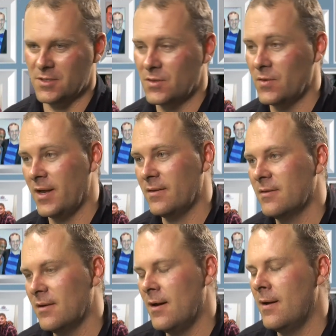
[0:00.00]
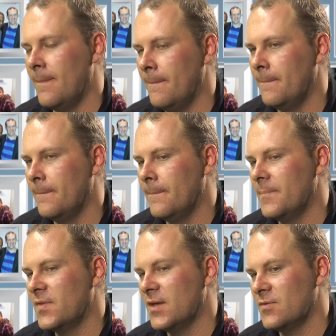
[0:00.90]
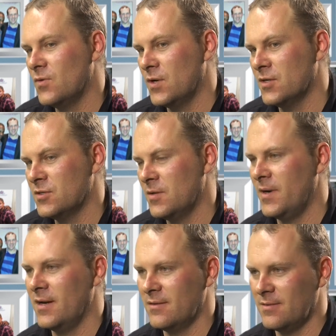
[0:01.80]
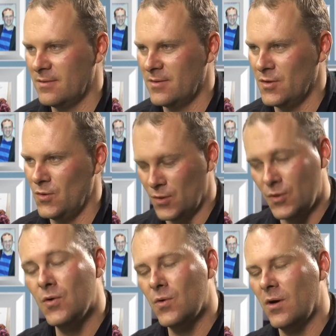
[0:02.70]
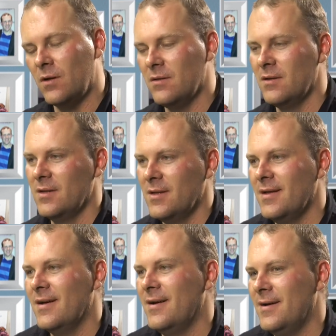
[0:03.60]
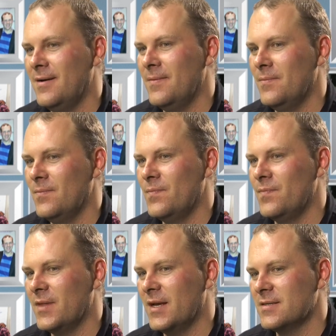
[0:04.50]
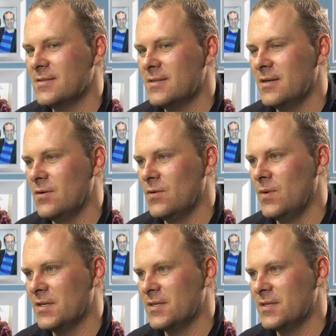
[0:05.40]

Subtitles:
which is great. Talk us about your new role as the